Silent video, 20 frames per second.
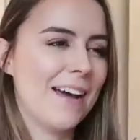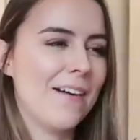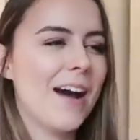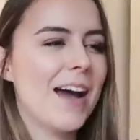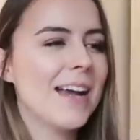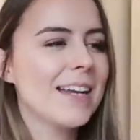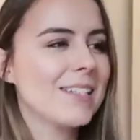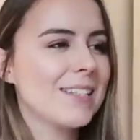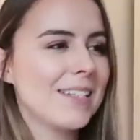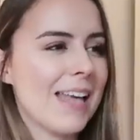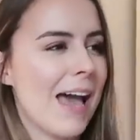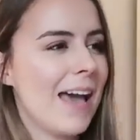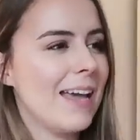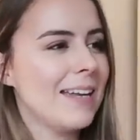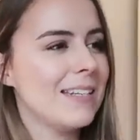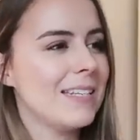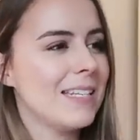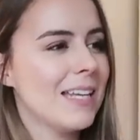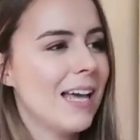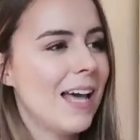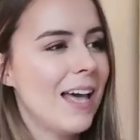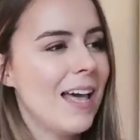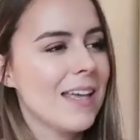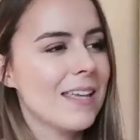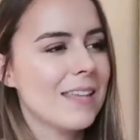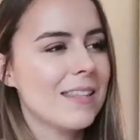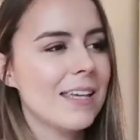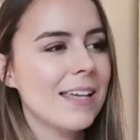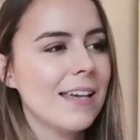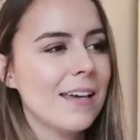Now I said,
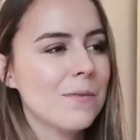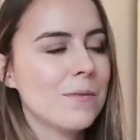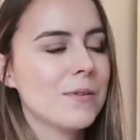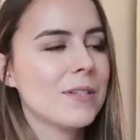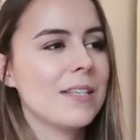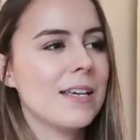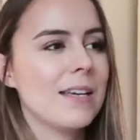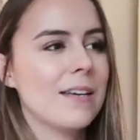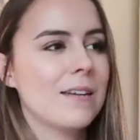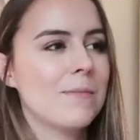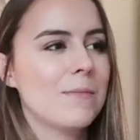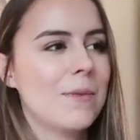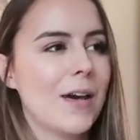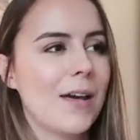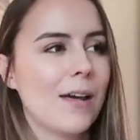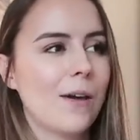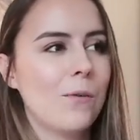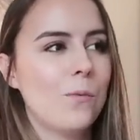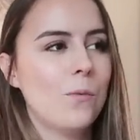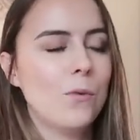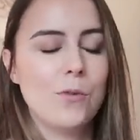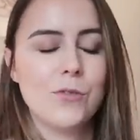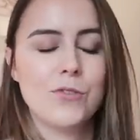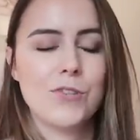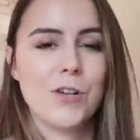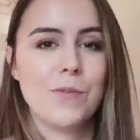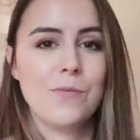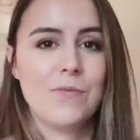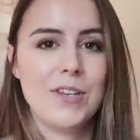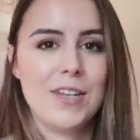I think it was in my
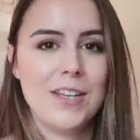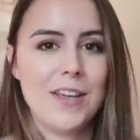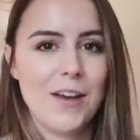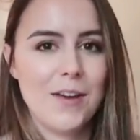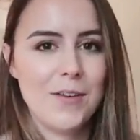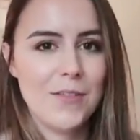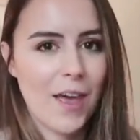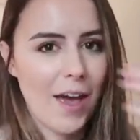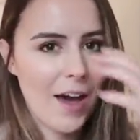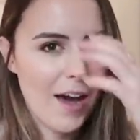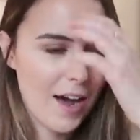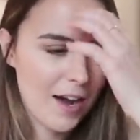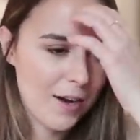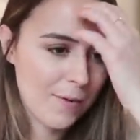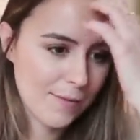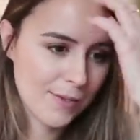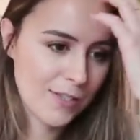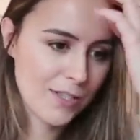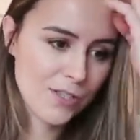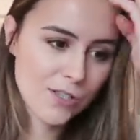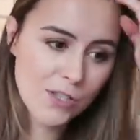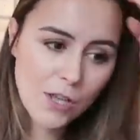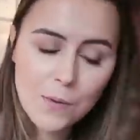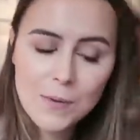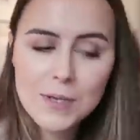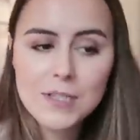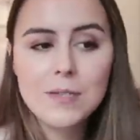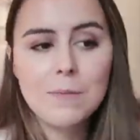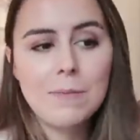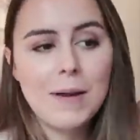wardrobe video, that I was
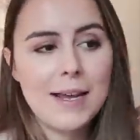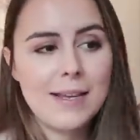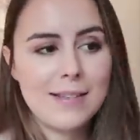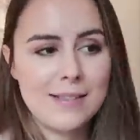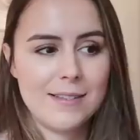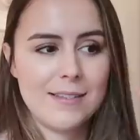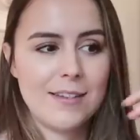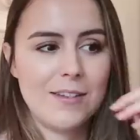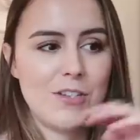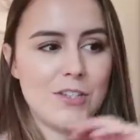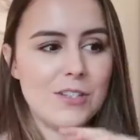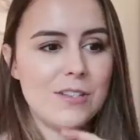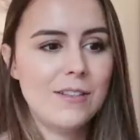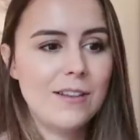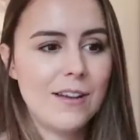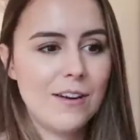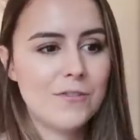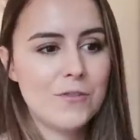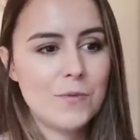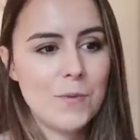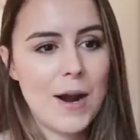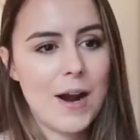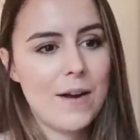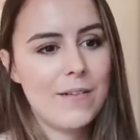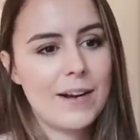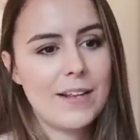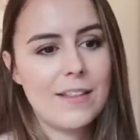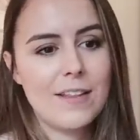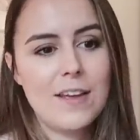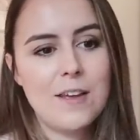so into blazers, I just loved
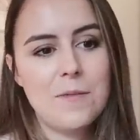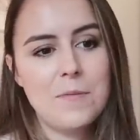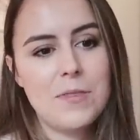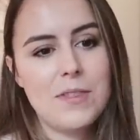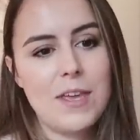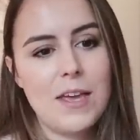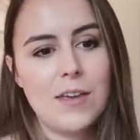wearing them.